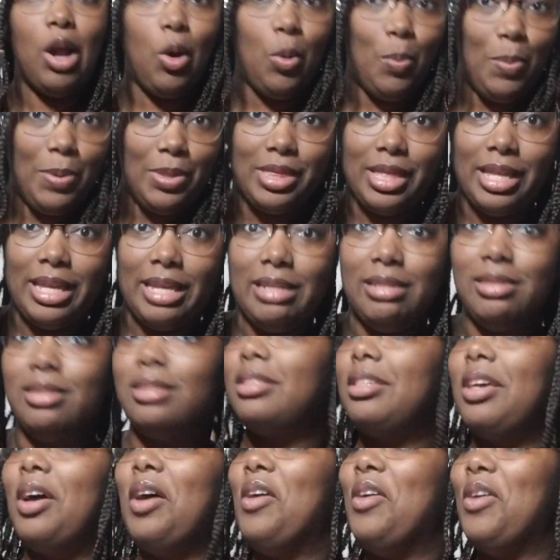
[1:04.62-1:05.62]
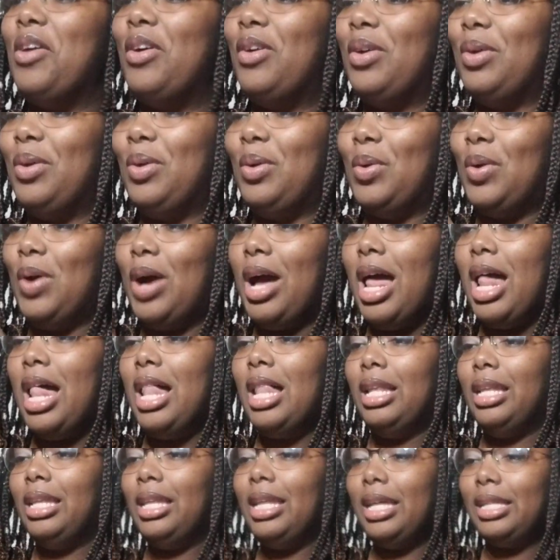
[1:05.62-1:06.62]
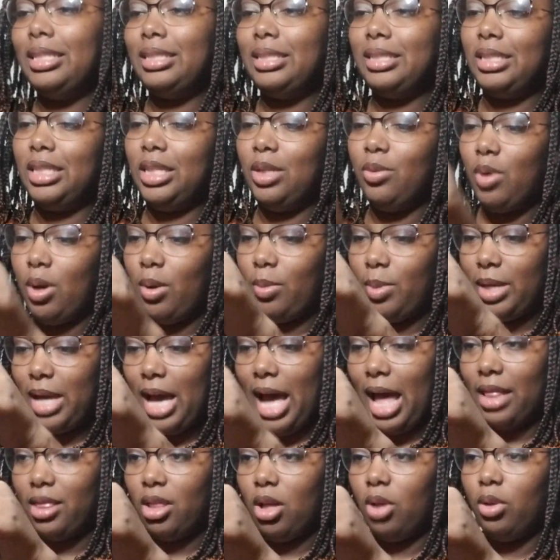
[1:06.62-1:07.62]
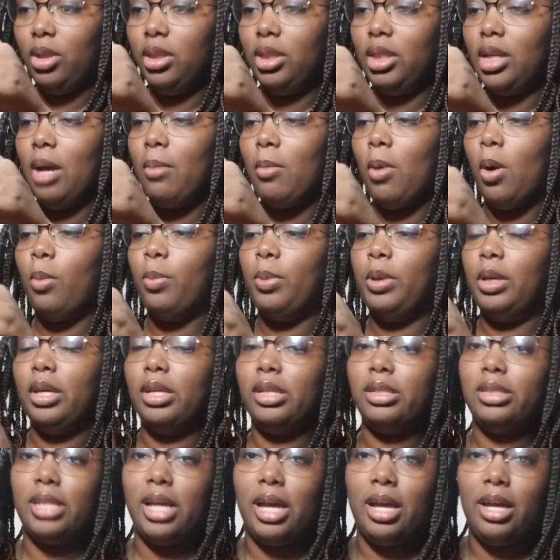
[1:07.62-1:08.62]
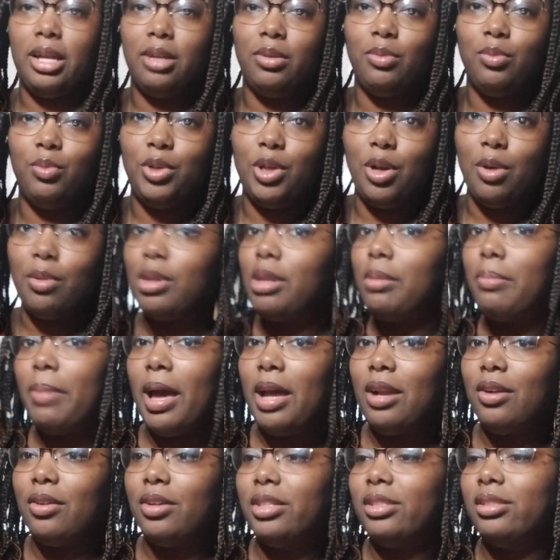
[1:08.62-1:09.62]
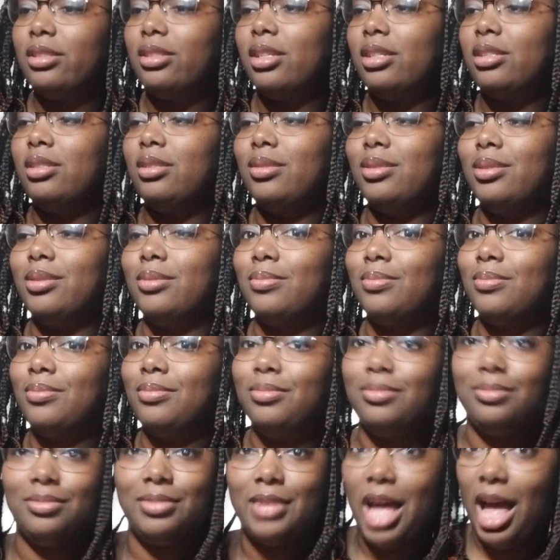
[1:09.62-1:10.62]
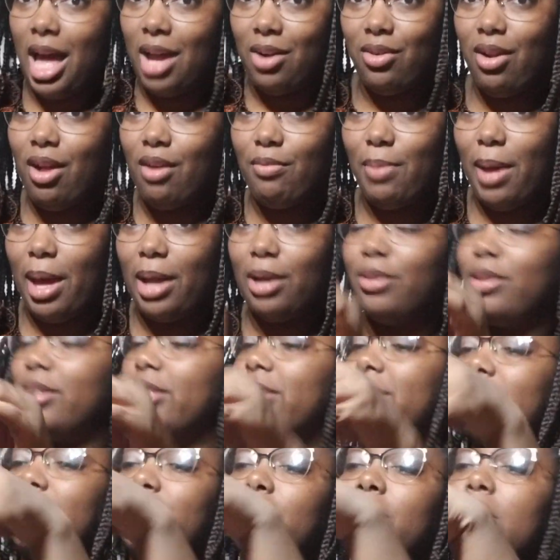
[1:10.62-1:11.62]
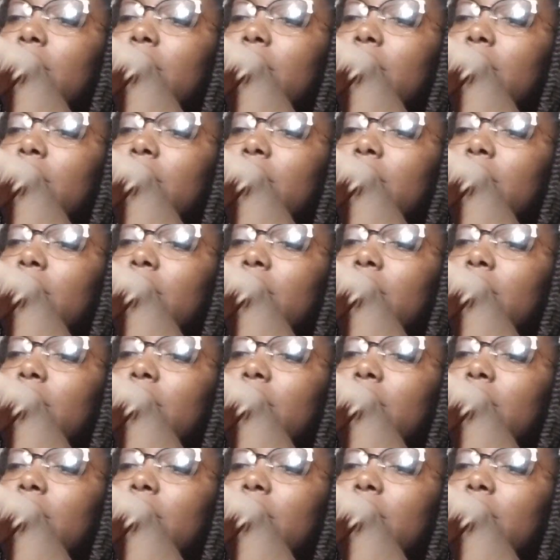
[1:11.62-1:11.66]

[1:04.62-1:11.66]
opened this, so let's see what we got. The only thing I'm hoping is that we don't need batteries, because I don't have batteries.